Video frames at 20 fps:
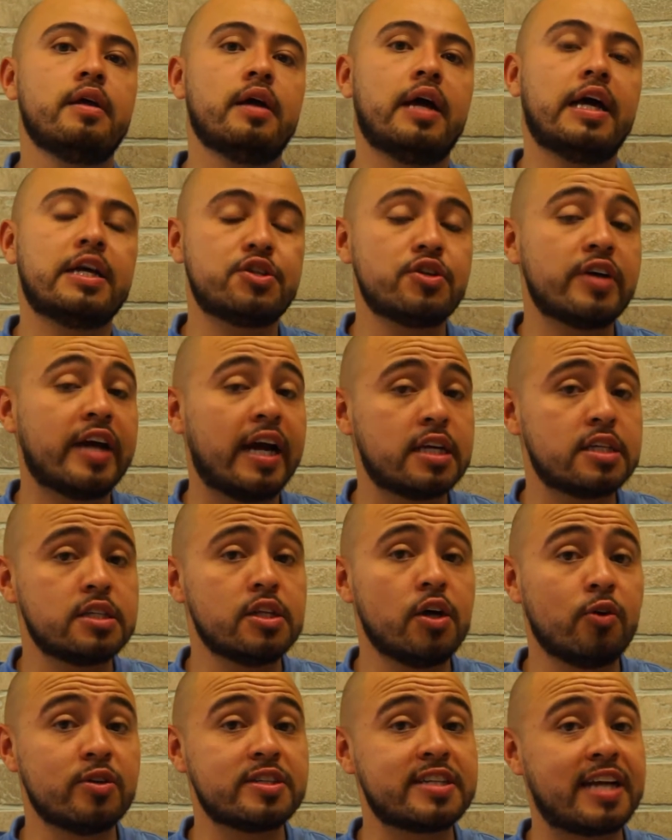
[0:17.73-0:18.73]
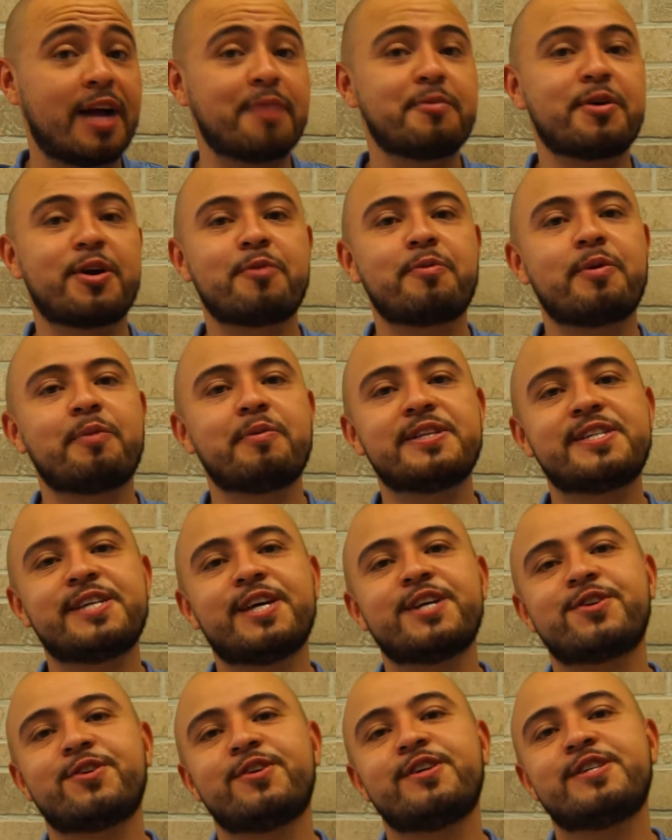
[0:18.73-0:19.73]
As you guys know, scalp
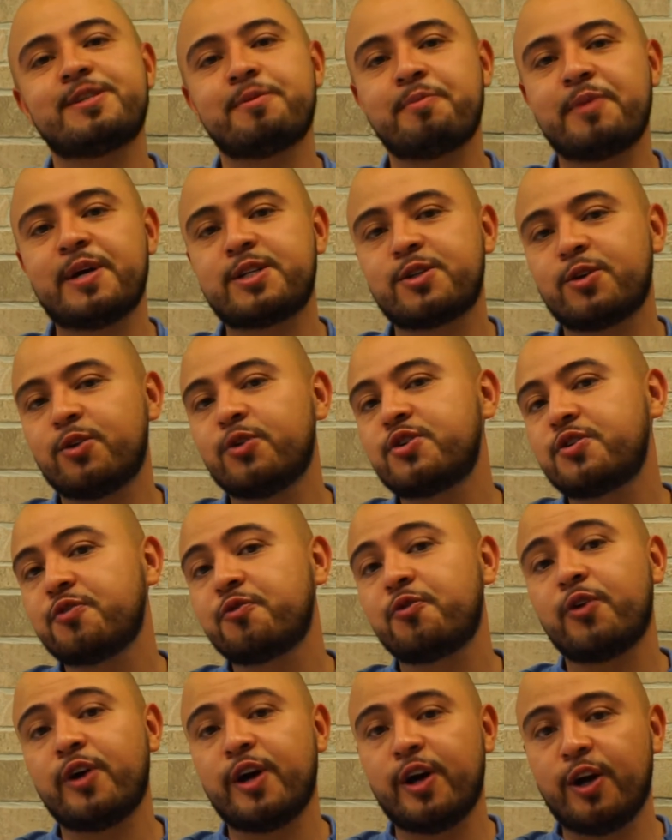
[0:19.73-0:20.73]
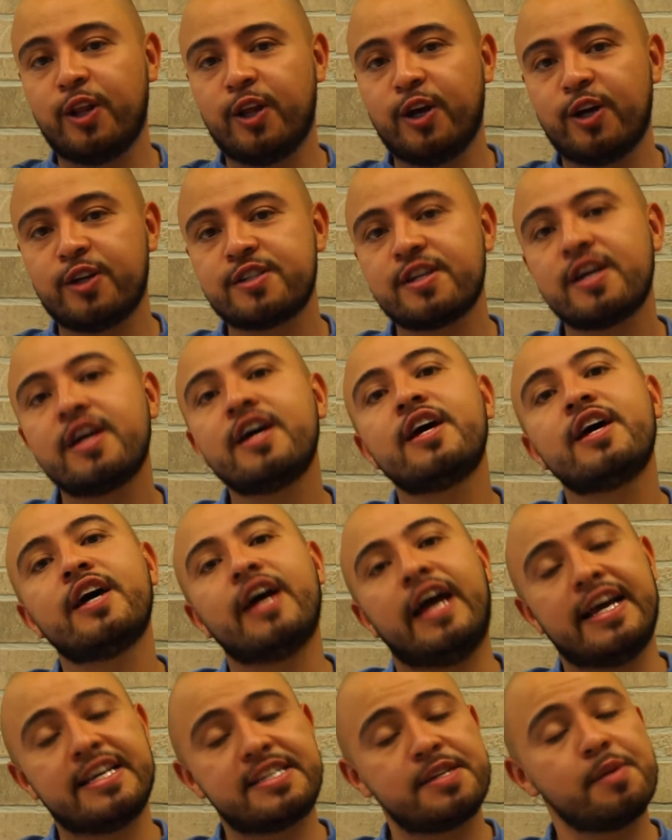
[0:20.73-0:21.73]
micropigmentation is the best solution for hair loss.
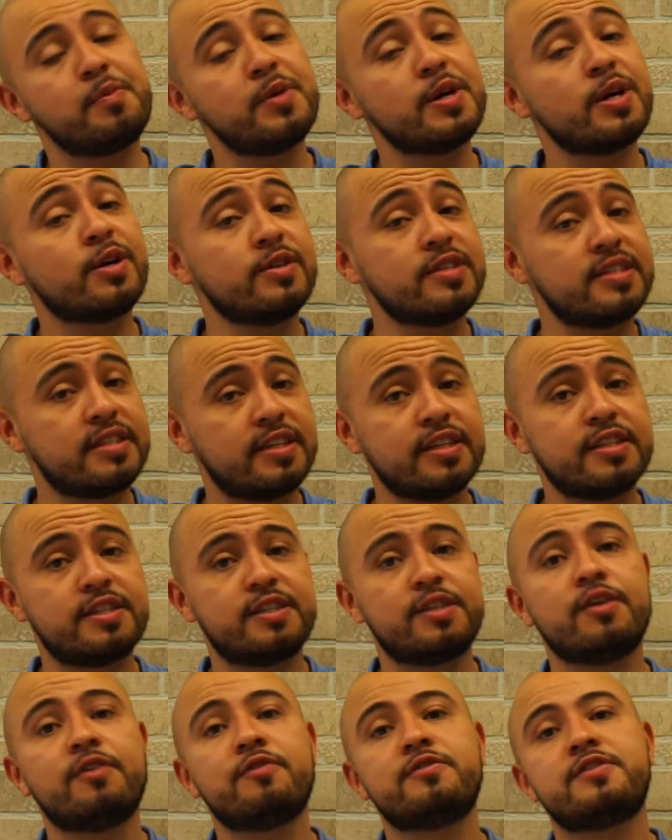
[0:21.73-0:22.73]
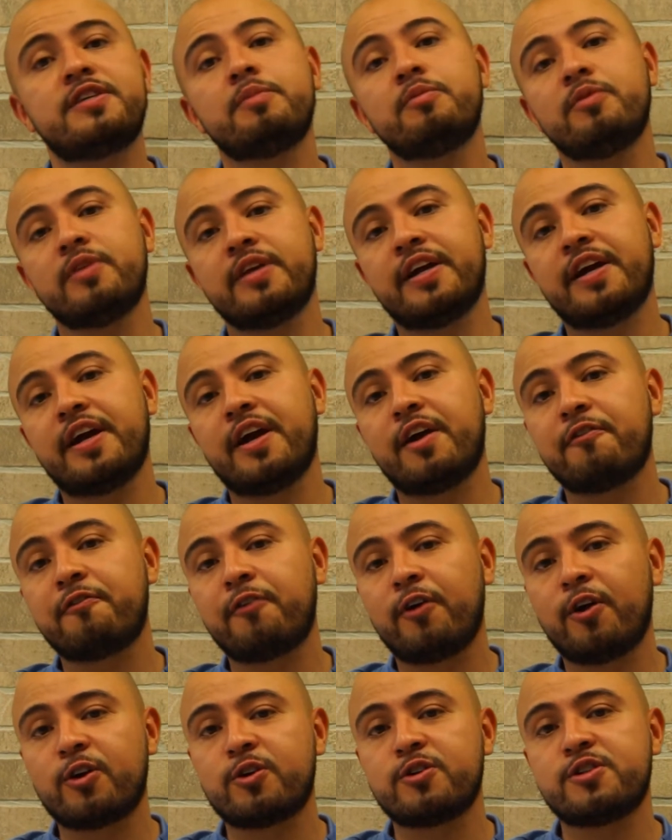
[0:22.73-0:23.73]
S&P consists of simulating hair
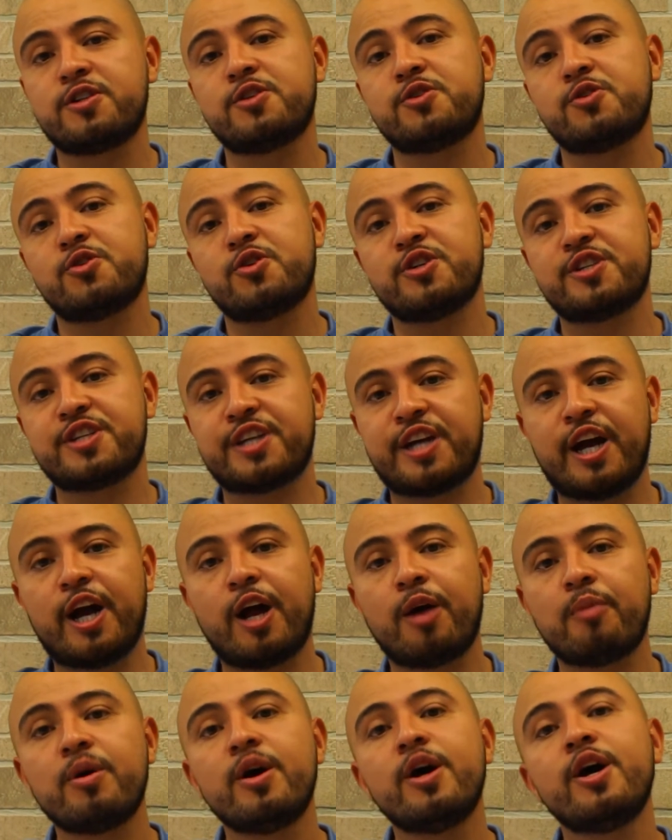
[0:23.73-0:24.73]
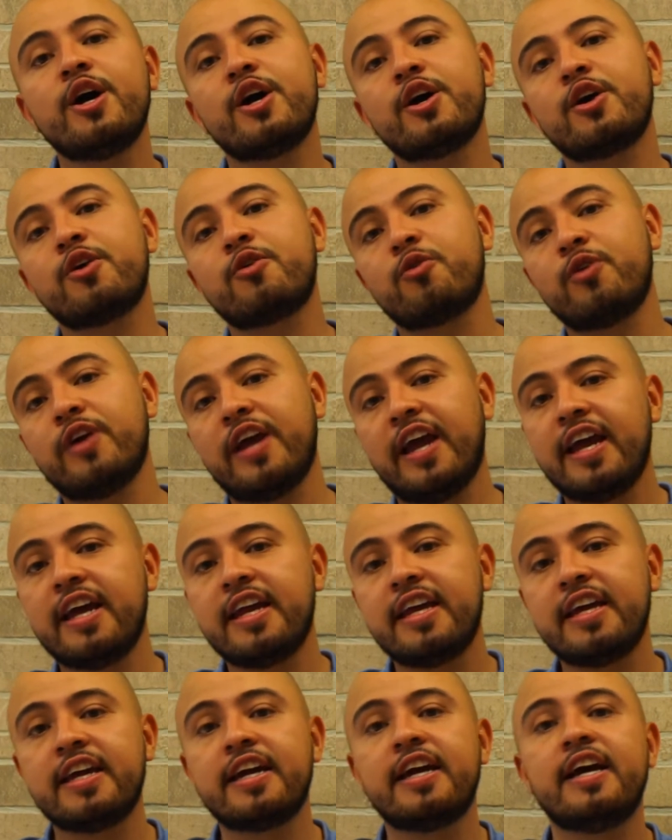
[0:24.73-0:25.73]
follicles into your scalp,
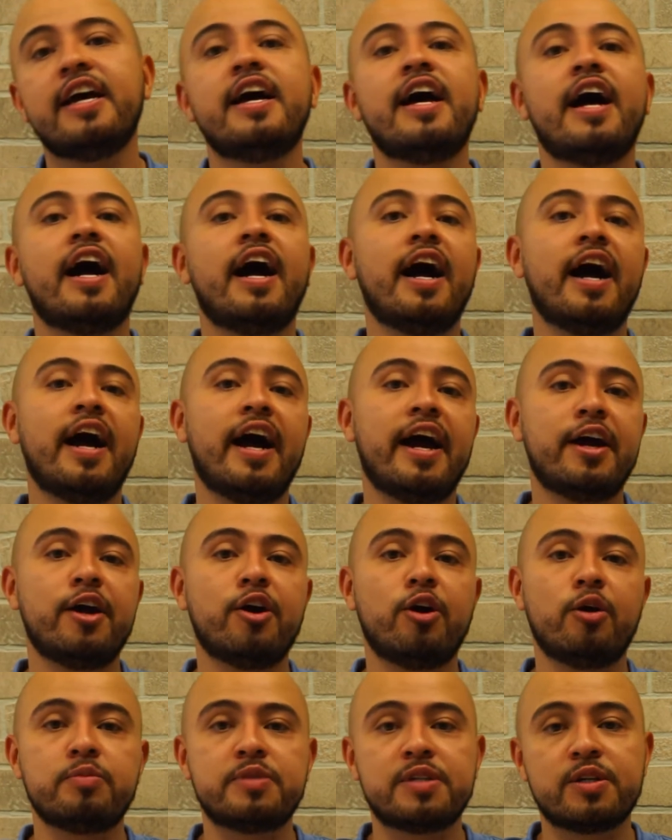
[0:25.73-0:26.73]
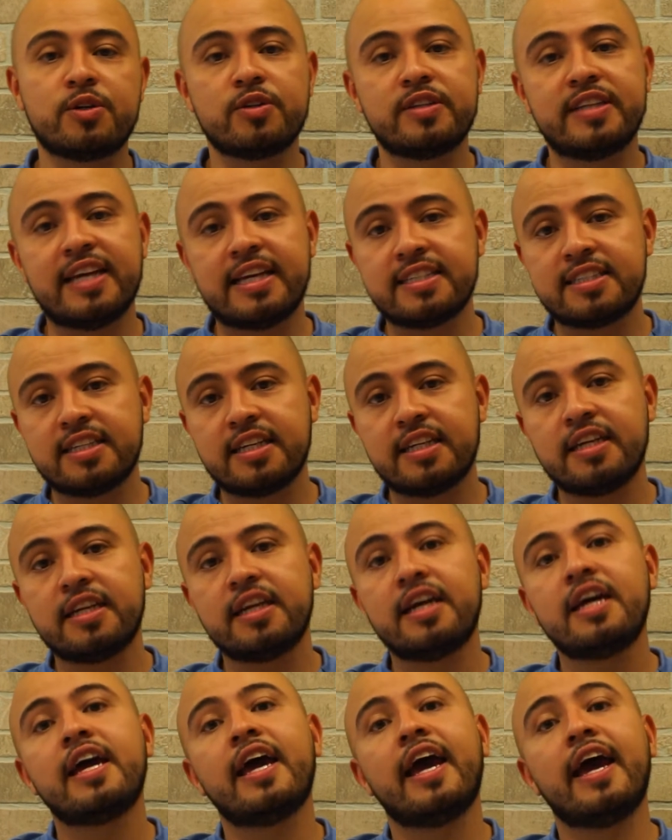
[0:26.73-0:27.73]
creating a higher optical density,
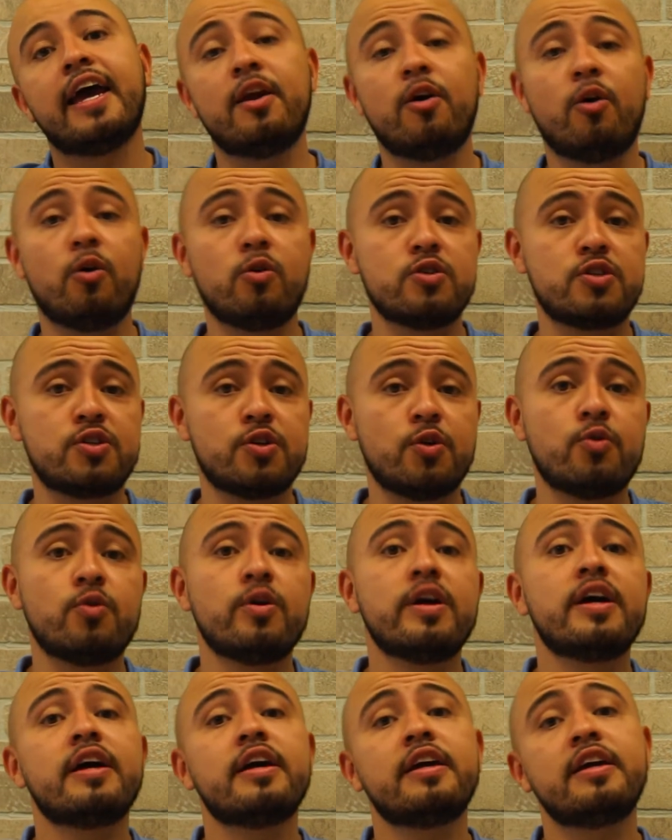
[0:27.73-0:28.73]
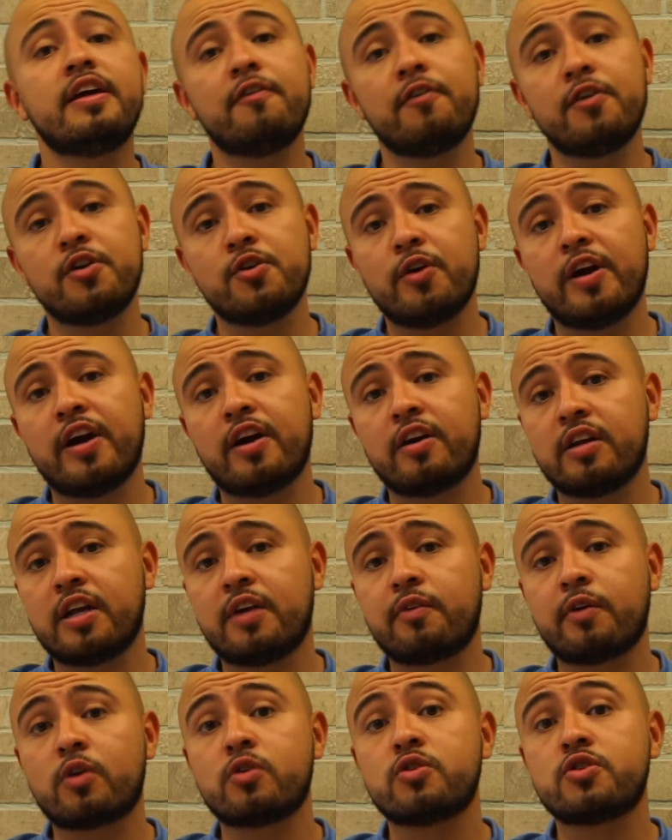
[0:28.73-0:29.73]
and also giving you a hairline
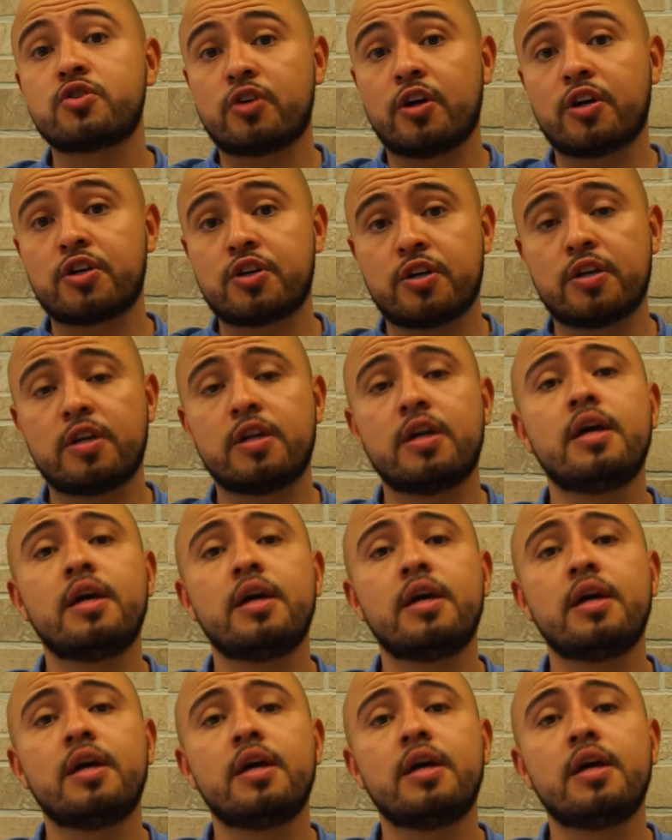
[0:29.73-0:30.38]
reconstruction.